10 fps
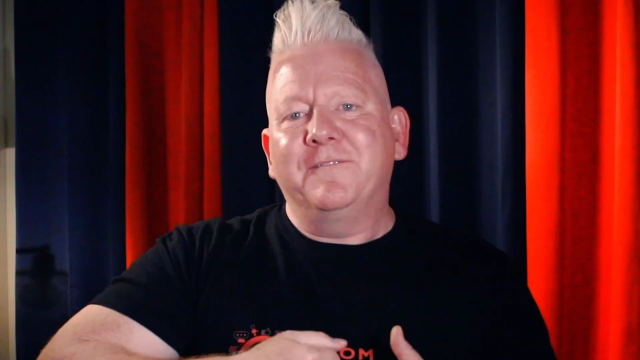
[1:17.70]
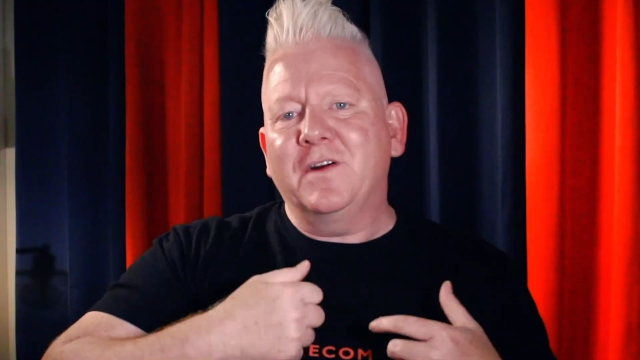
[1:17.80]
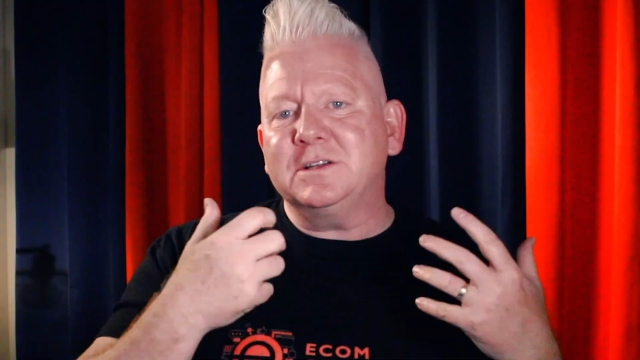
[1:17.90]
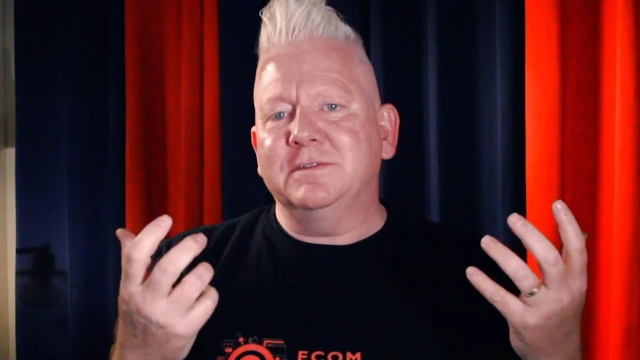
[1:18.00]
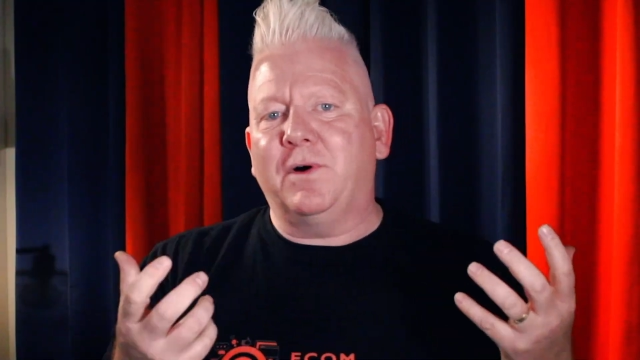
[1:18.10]

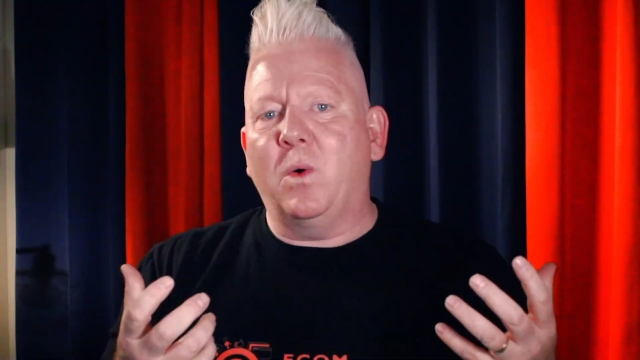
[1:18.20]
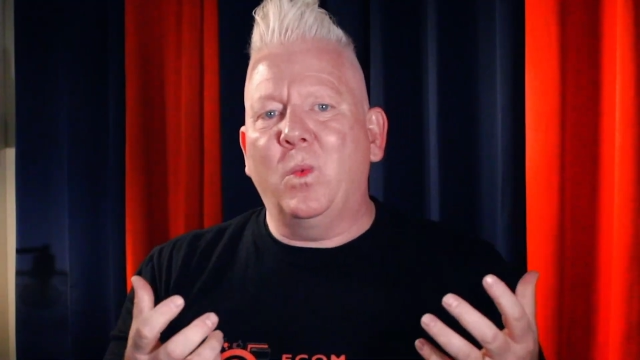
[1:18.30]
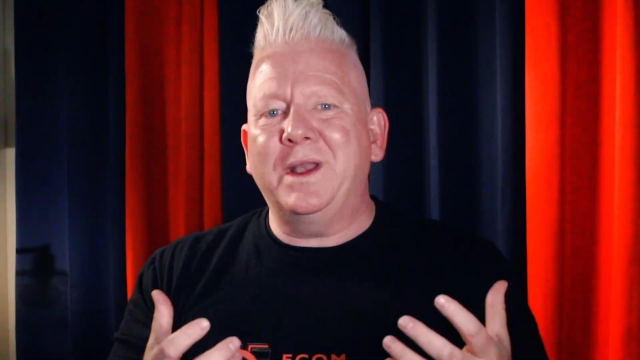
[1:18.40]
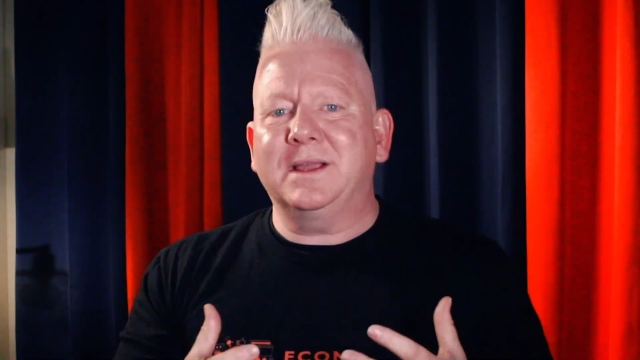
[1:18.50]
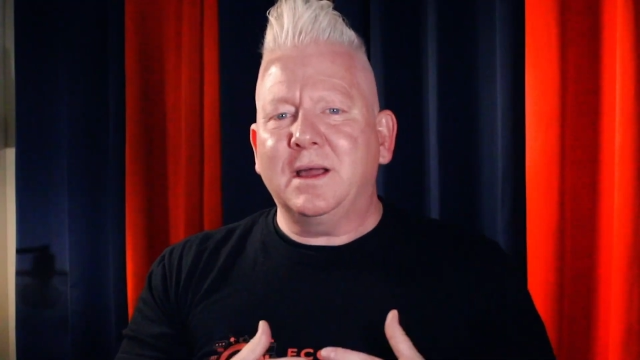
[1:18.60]
first of all,
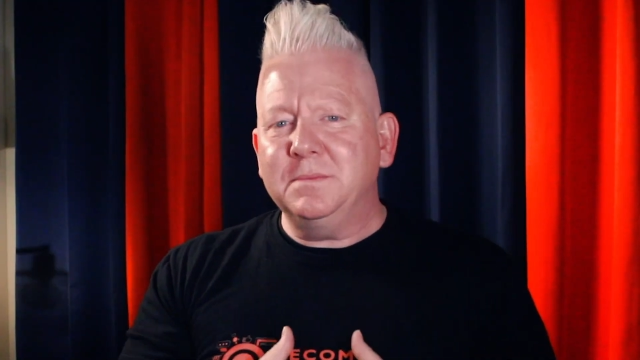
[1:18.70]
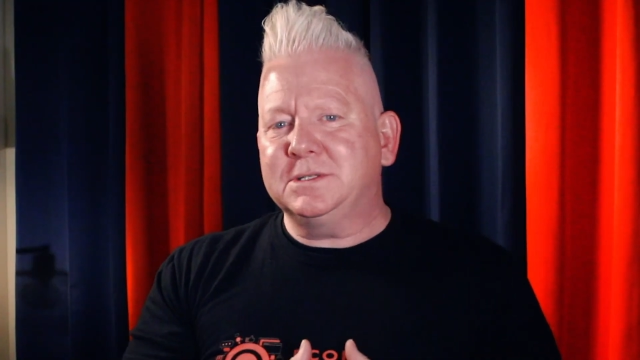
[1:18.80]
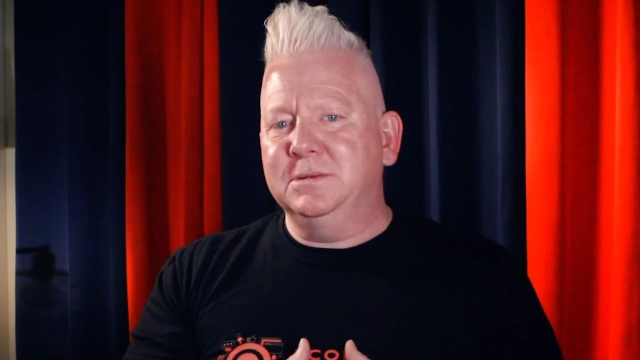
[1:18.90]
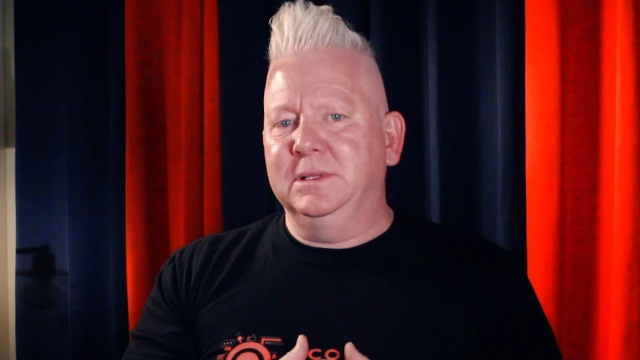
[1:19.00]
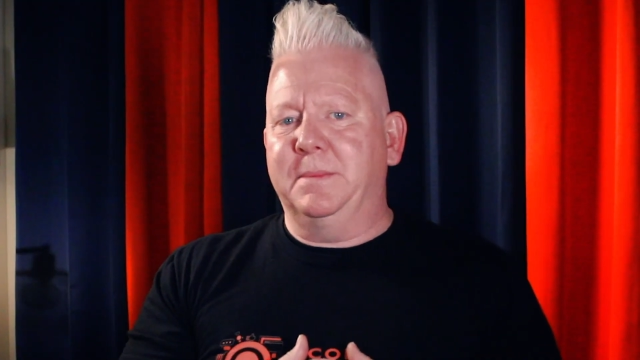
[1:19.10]
when it comes
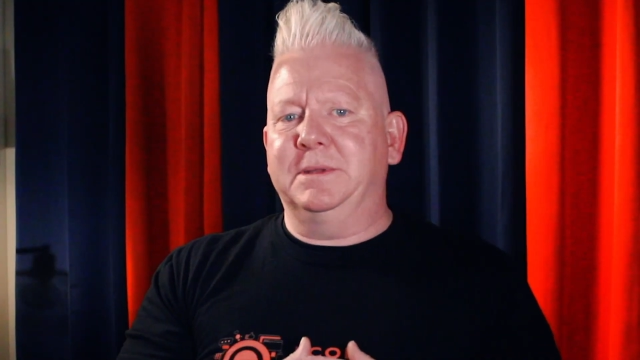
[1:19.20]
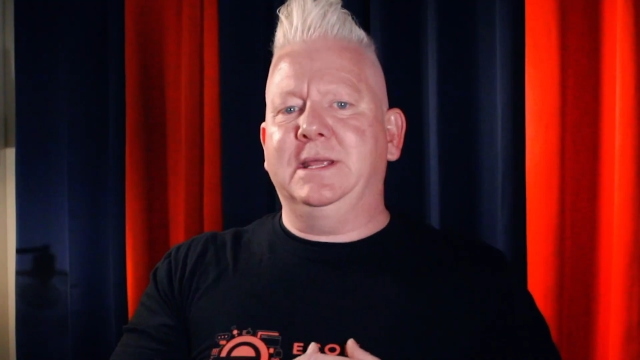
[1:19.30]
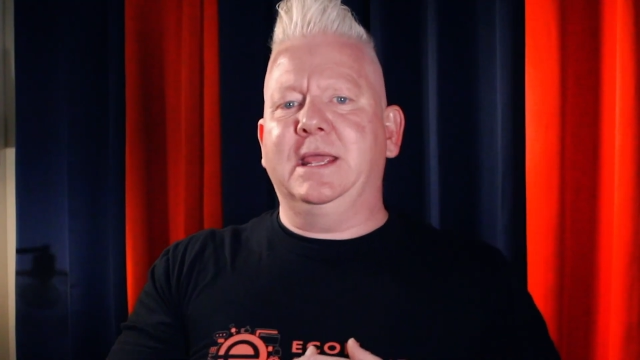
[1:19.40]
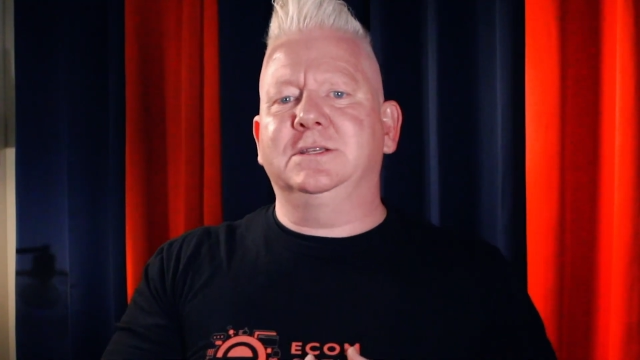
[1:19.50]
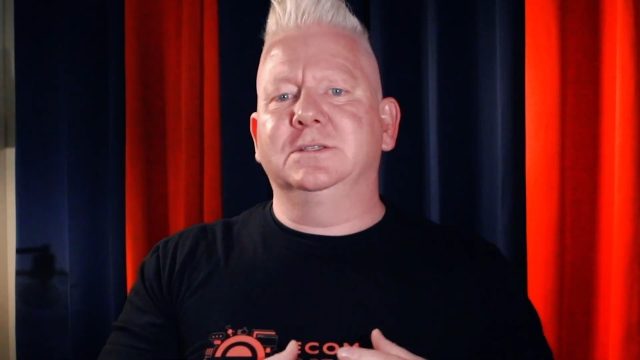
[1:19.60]
to
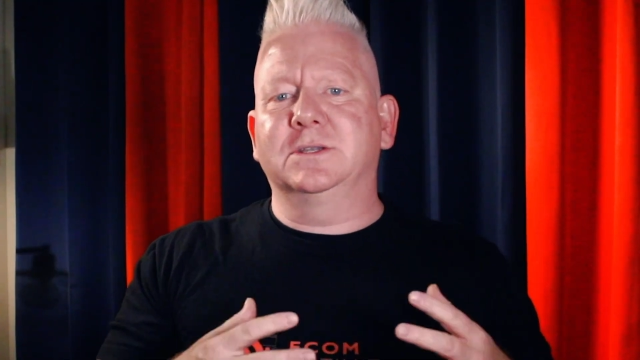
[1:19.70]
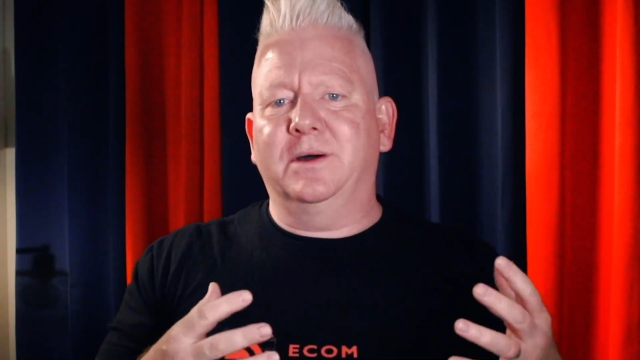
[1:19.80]
limitations